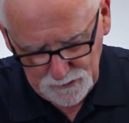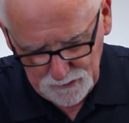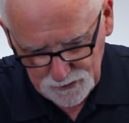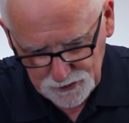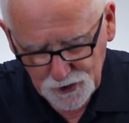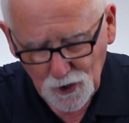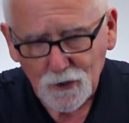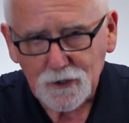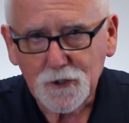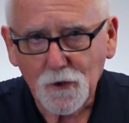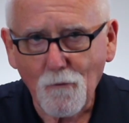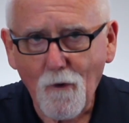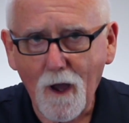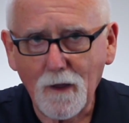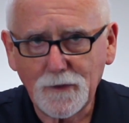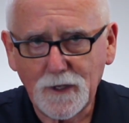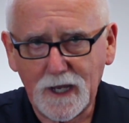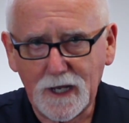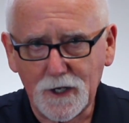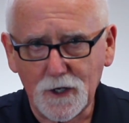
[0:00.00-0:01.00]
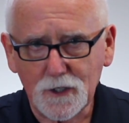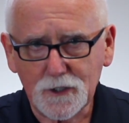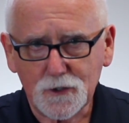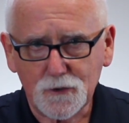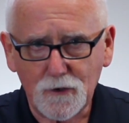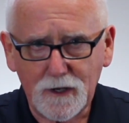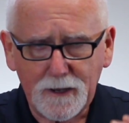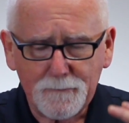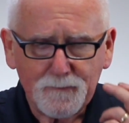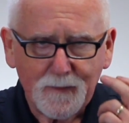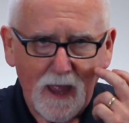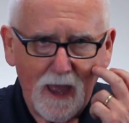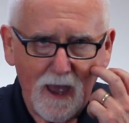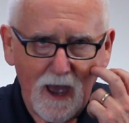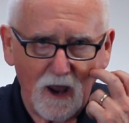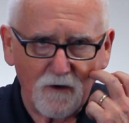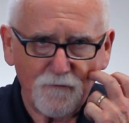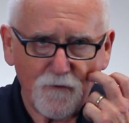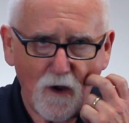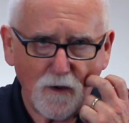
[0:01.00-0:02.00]
searched around the industry
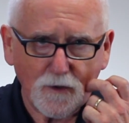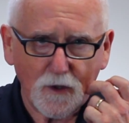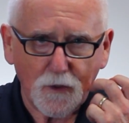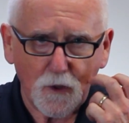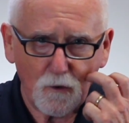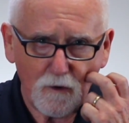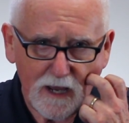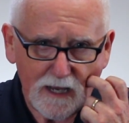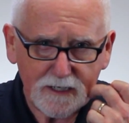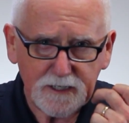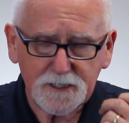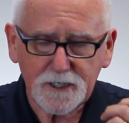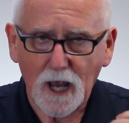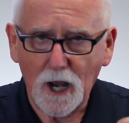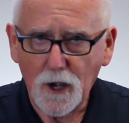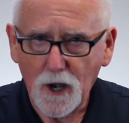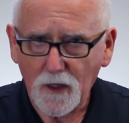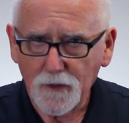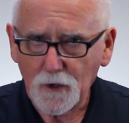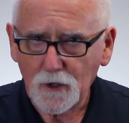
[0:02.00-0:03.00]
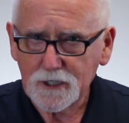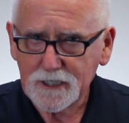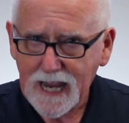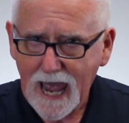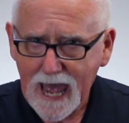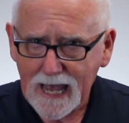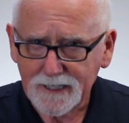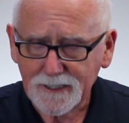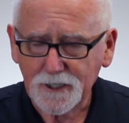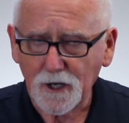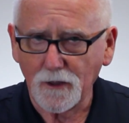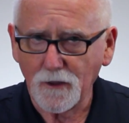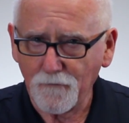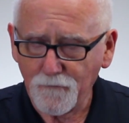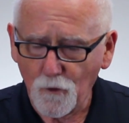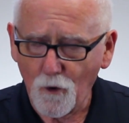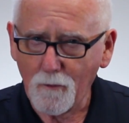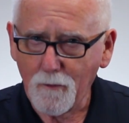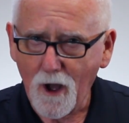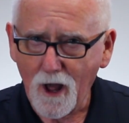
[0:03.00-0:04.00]
and found that there is another test on the
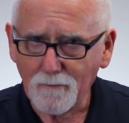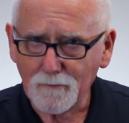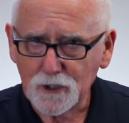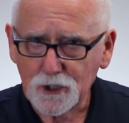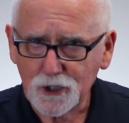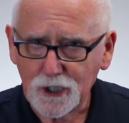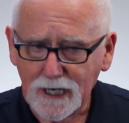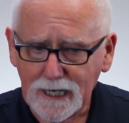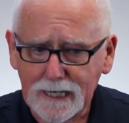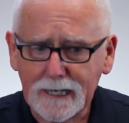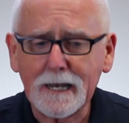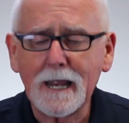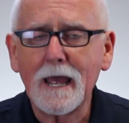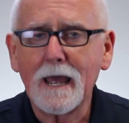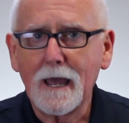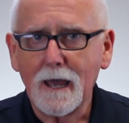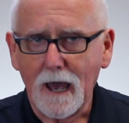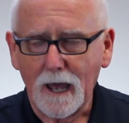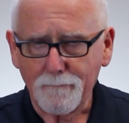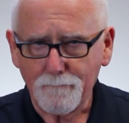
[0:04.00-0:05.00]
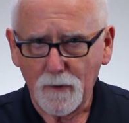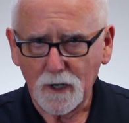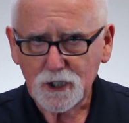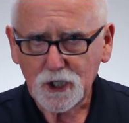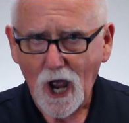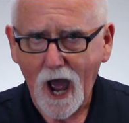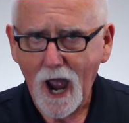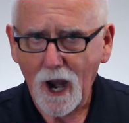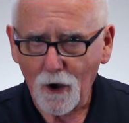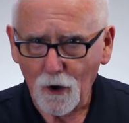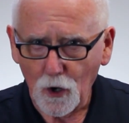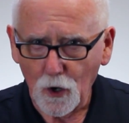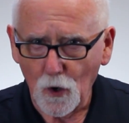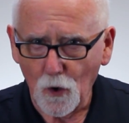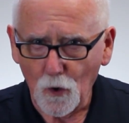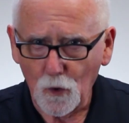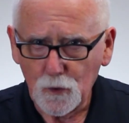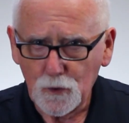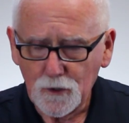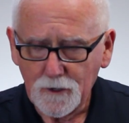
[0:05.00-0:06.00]
4-ball machine at much higher
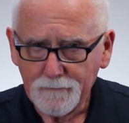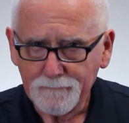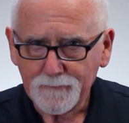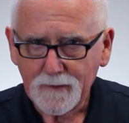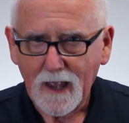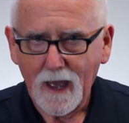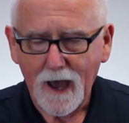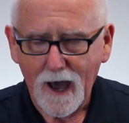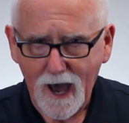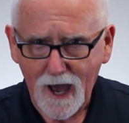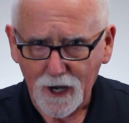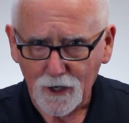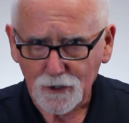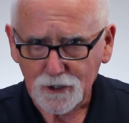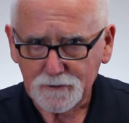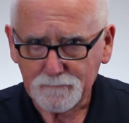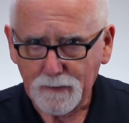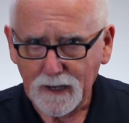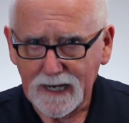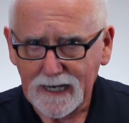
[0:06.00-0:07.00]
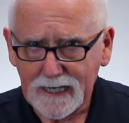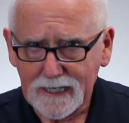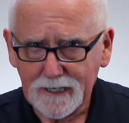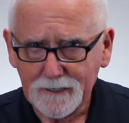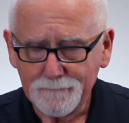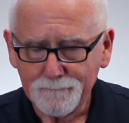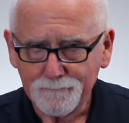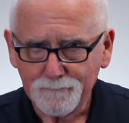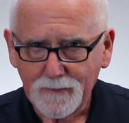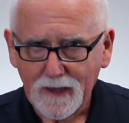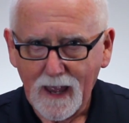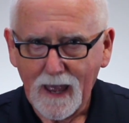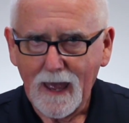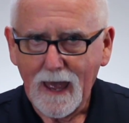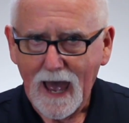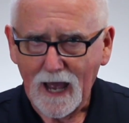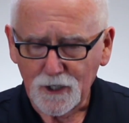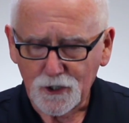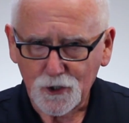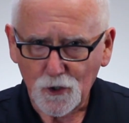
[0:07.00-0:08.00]
load, higher speed,
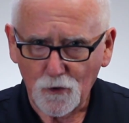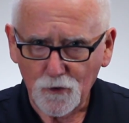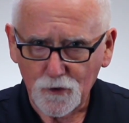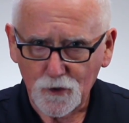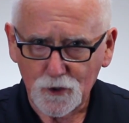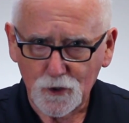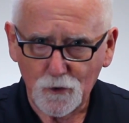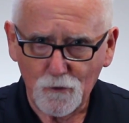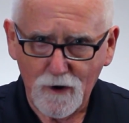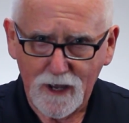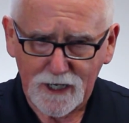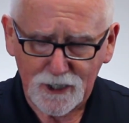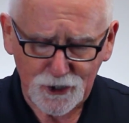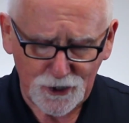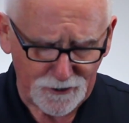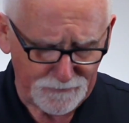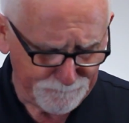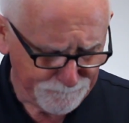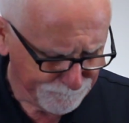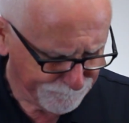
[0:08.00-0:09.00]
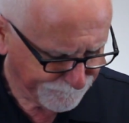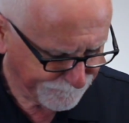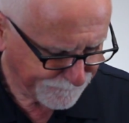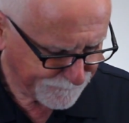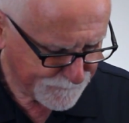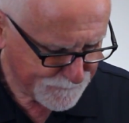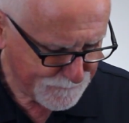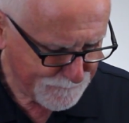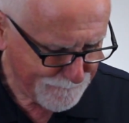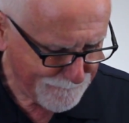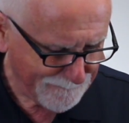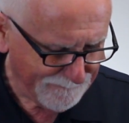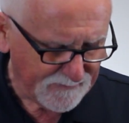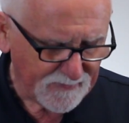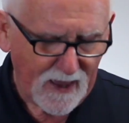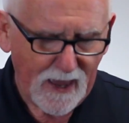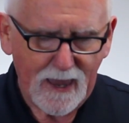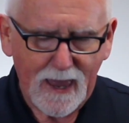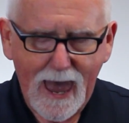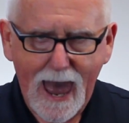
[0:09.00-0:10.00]
and shorter duration.
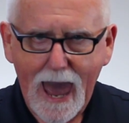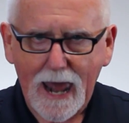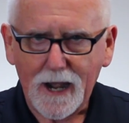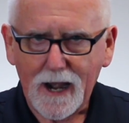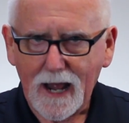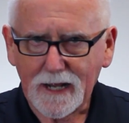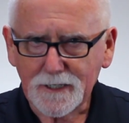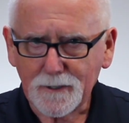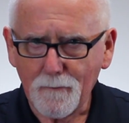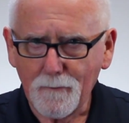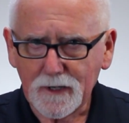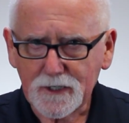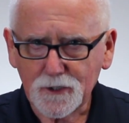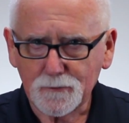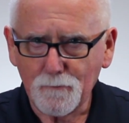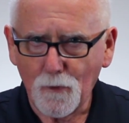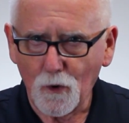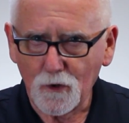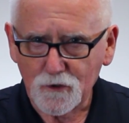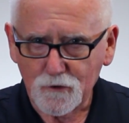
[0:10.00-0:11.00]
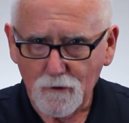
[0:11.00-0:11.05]
And it has a much more